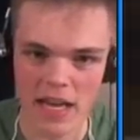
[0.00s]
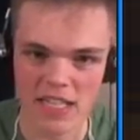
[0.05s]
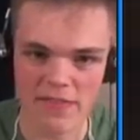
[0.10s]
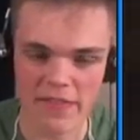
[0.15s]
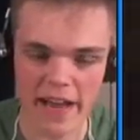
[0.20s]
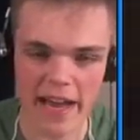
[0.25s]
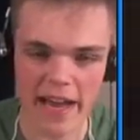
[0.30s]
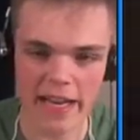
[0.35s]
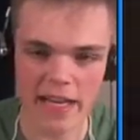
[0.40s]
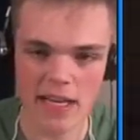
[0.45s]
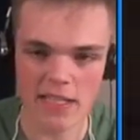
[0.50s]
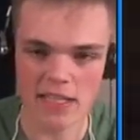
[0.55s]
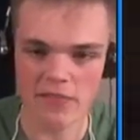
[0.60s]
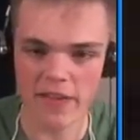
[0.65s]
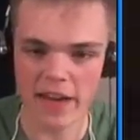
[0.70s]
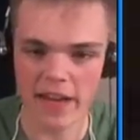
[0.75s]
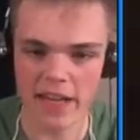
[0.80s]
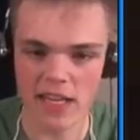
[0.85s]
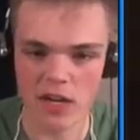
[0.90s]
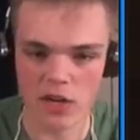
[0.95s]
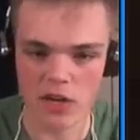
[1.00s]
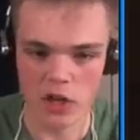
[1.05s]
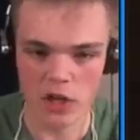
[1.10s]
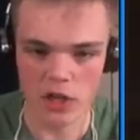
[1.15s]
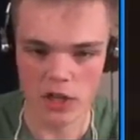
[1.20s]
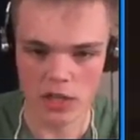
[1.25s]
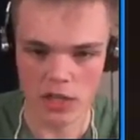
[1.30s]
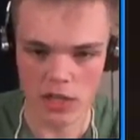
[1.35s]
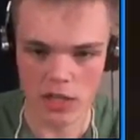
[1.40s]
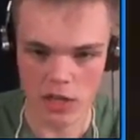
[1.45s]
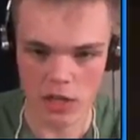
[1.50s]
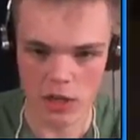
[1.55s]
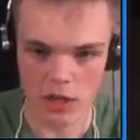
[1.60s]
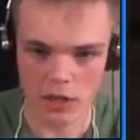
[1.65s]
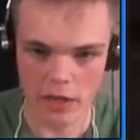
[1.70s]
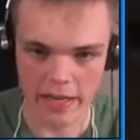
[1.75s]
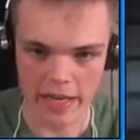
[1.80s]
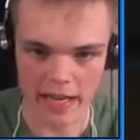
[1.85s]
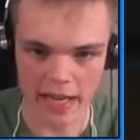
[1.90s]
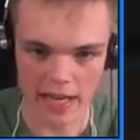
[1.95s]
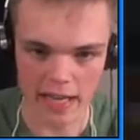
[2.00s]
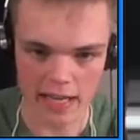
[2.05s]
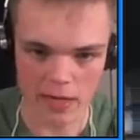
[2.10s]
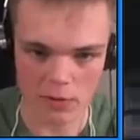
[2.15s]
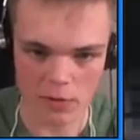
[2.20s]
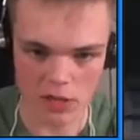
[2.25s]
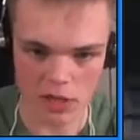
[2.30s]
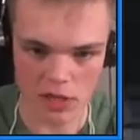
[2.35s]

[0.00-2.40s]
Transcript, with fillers: it's fine, it's fine, you're good. You're good, okay? That was